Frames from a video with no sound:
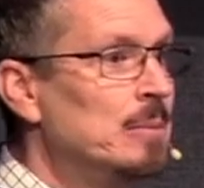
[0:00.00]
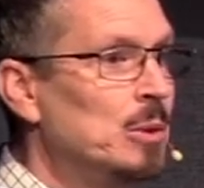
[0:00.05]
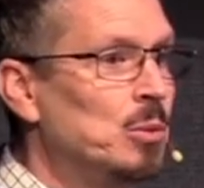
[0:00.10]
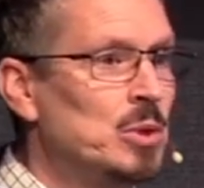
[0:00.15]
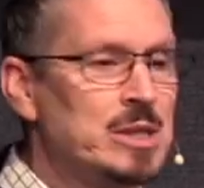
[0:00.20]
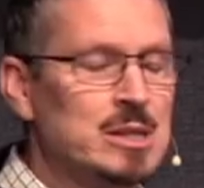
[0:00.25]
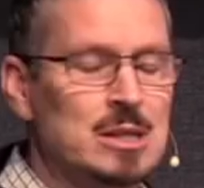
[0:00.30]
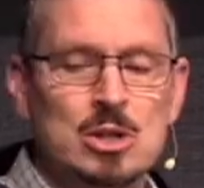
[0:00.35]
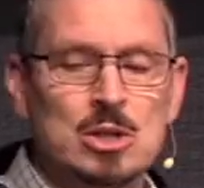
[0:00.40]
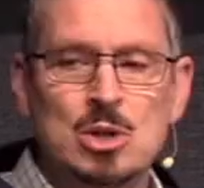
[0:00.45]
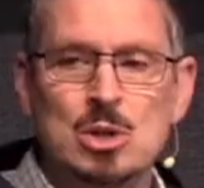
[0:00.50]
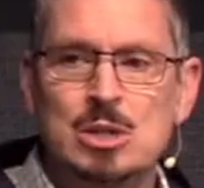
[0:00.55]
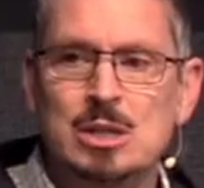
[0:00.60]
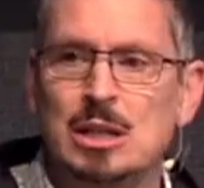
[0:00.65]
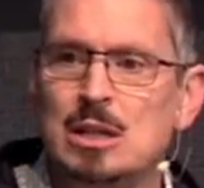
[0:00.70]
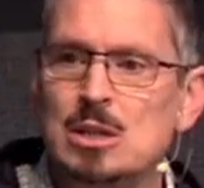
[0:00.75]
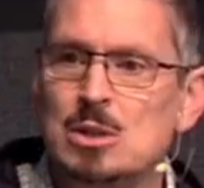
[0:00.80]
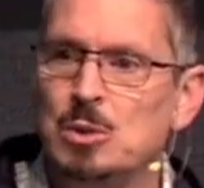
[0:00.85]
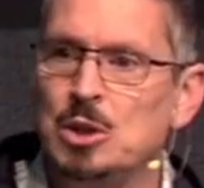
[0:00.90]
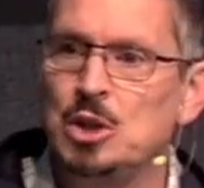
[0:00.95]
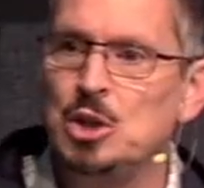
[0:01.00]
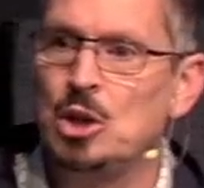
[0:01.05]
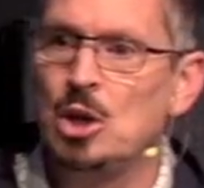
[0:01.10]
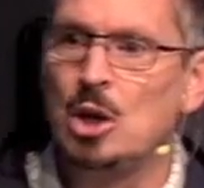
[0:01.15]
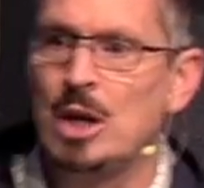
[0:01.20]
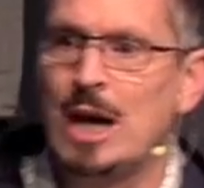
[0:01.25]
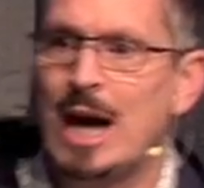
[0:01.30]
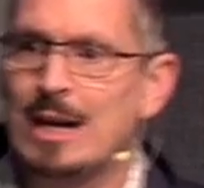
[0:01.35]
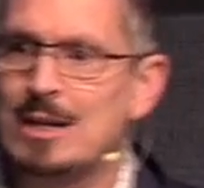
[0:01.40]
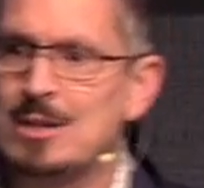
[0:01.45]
But what's interesting is when you go